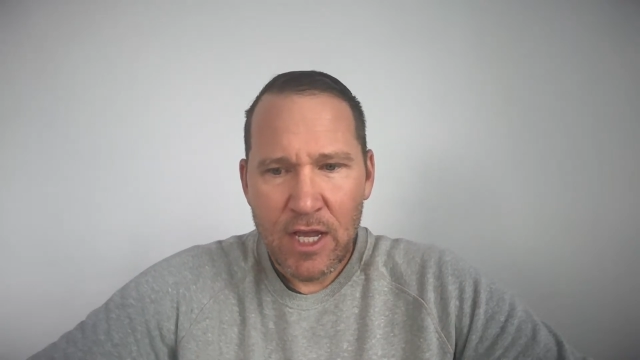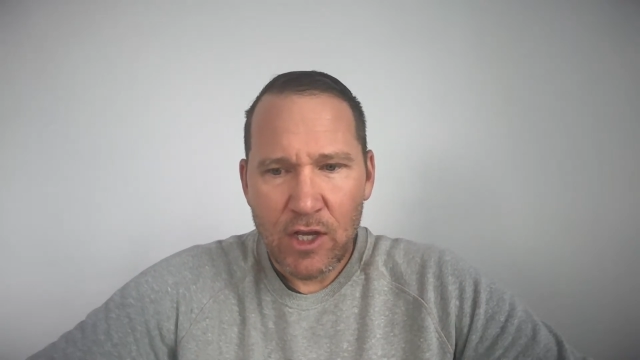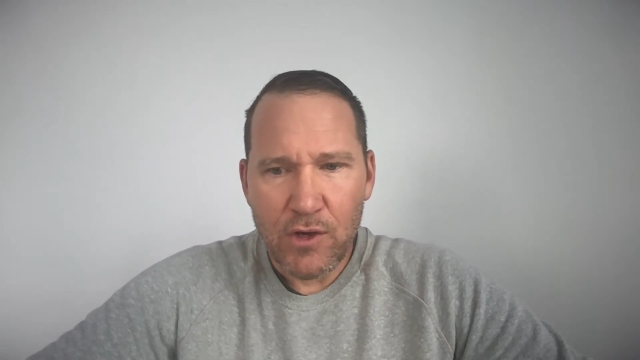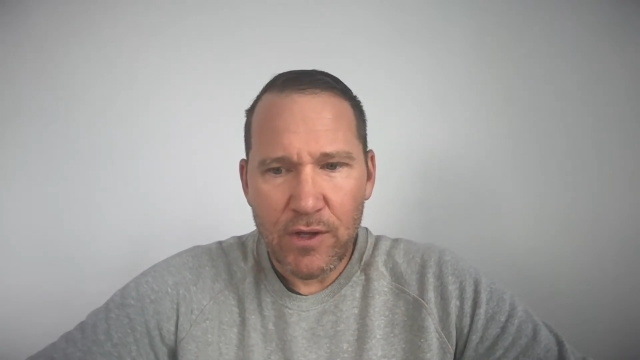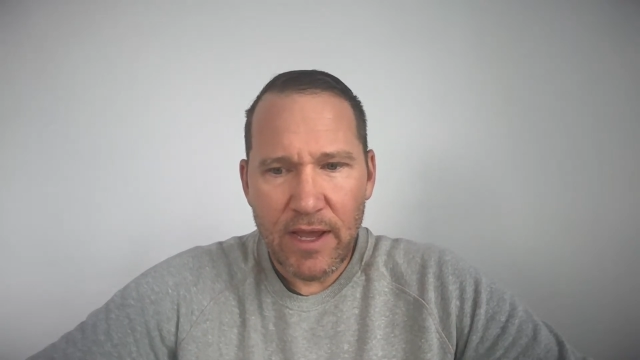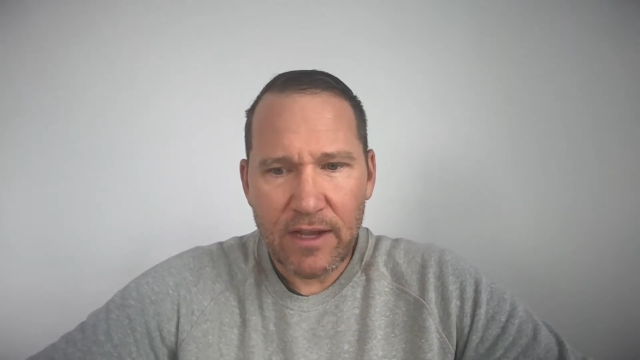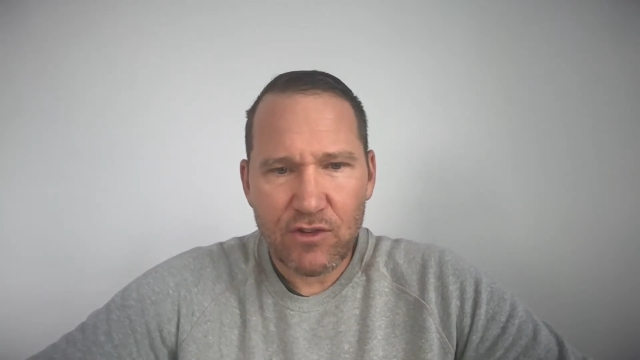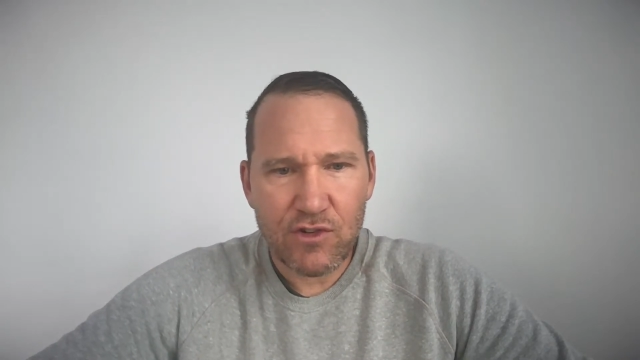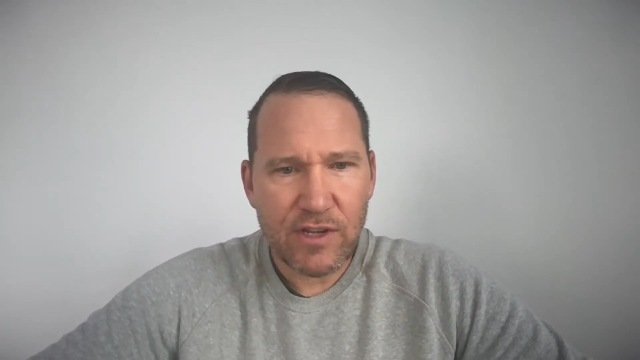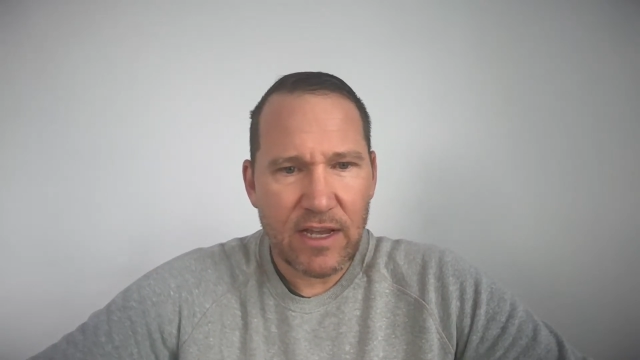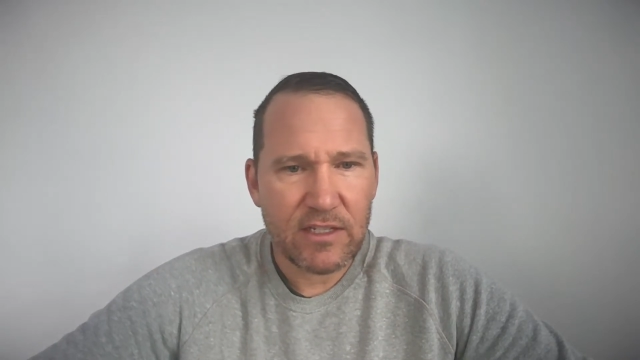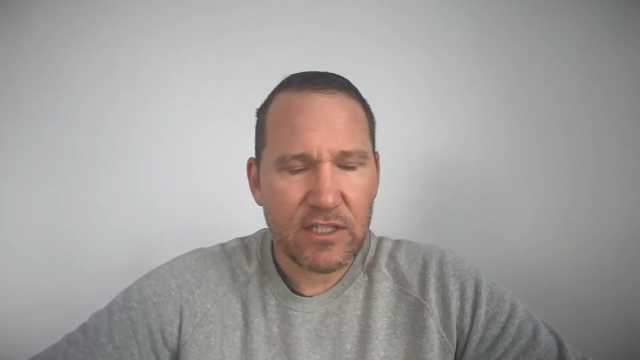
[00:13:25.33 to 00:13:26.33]
Good
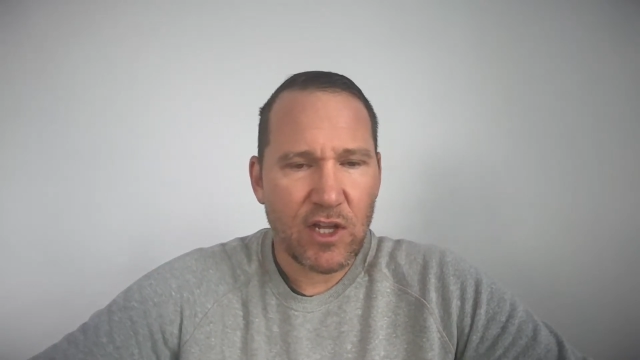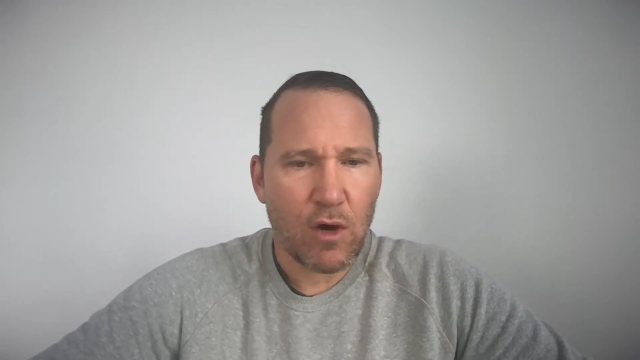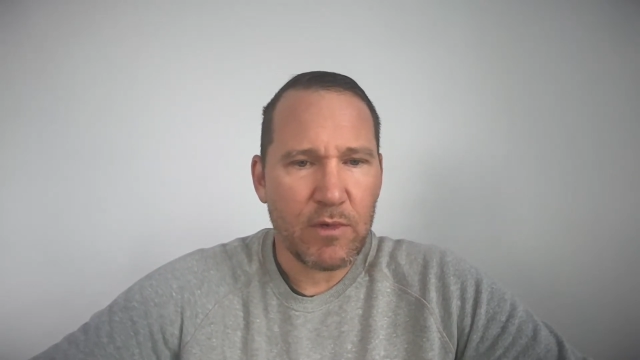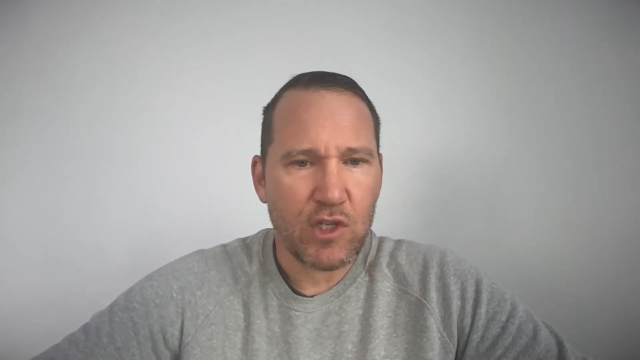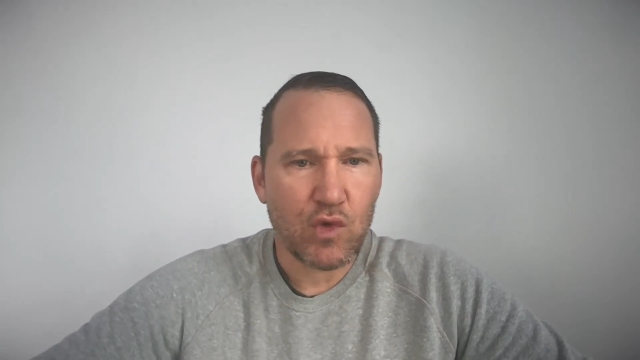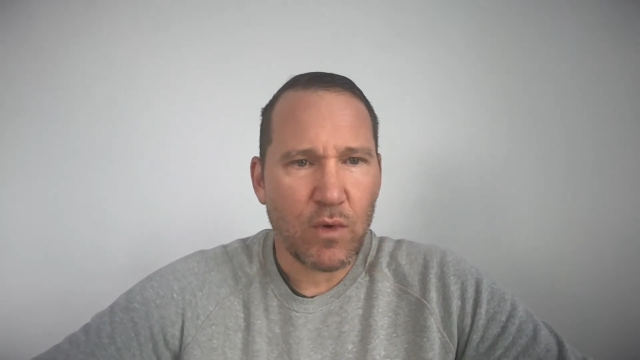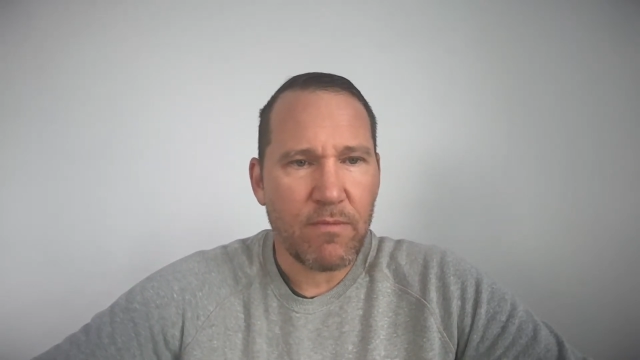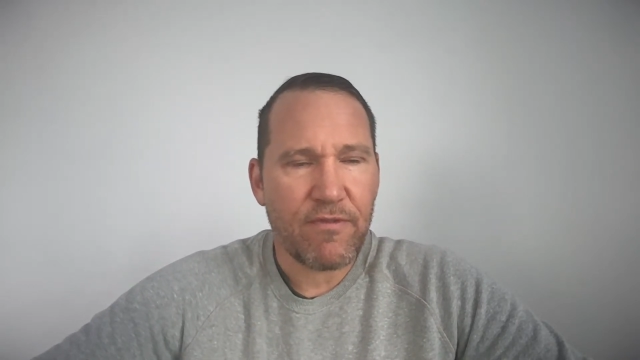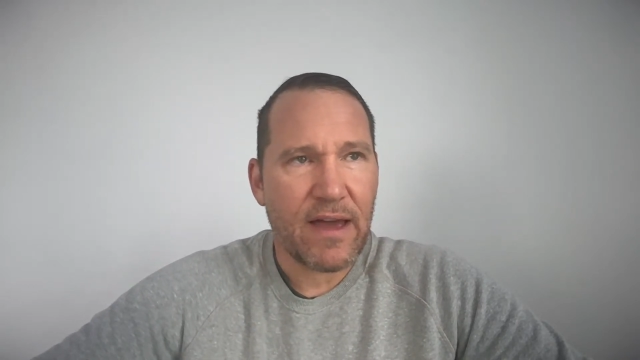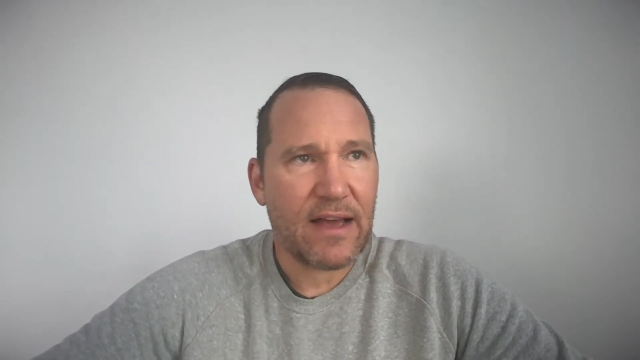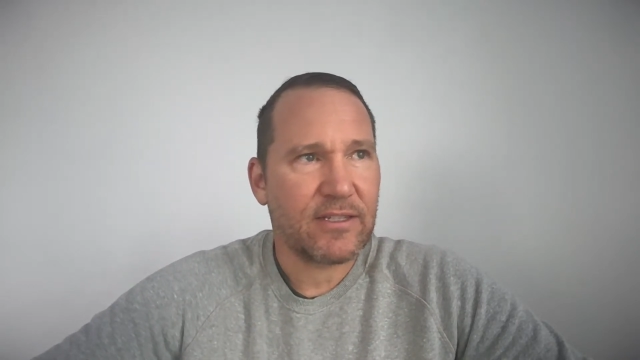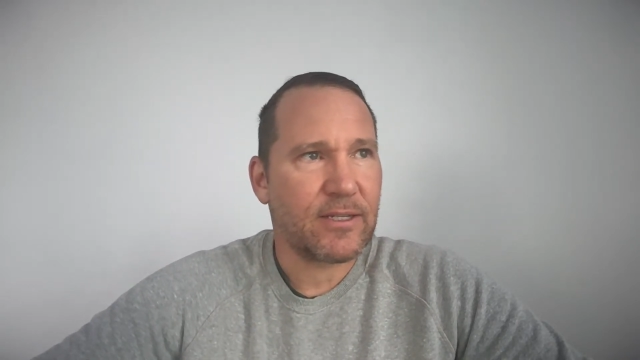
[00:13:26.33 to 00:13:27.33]
exercises to help me swim
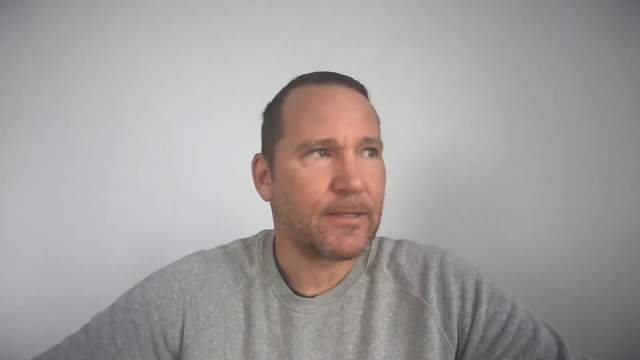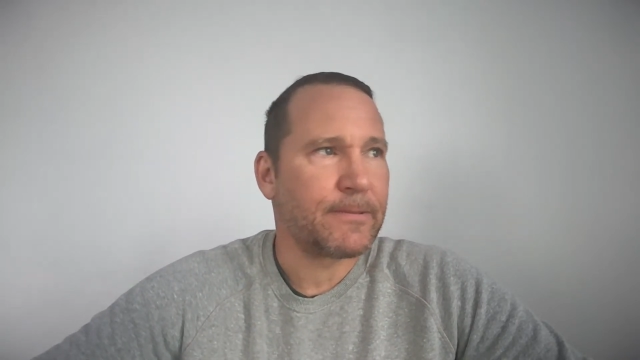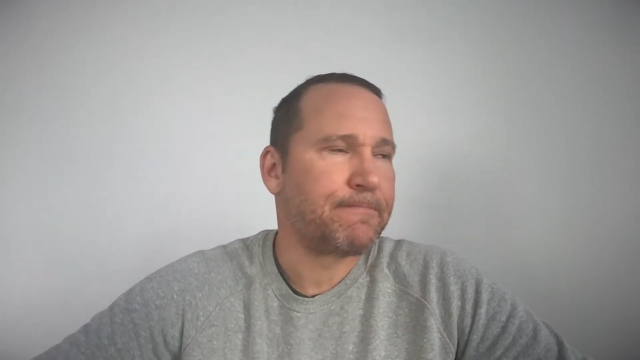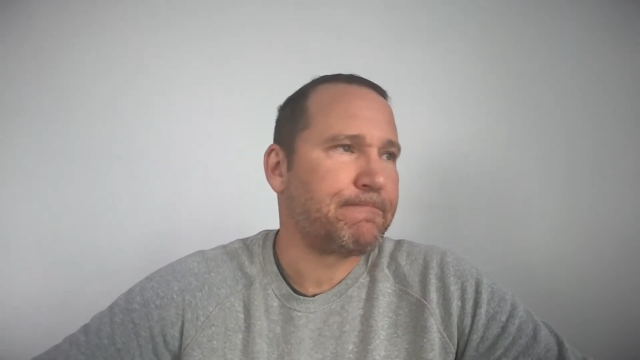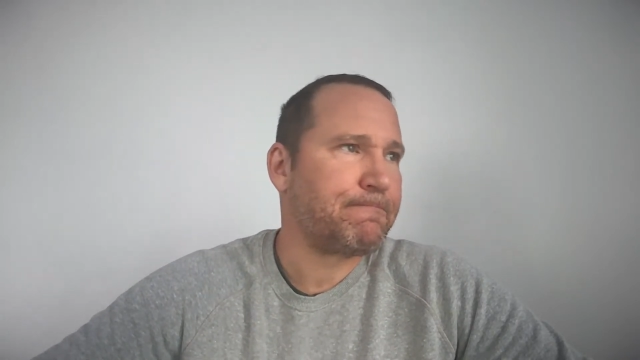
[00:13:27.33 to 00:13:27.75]
faster.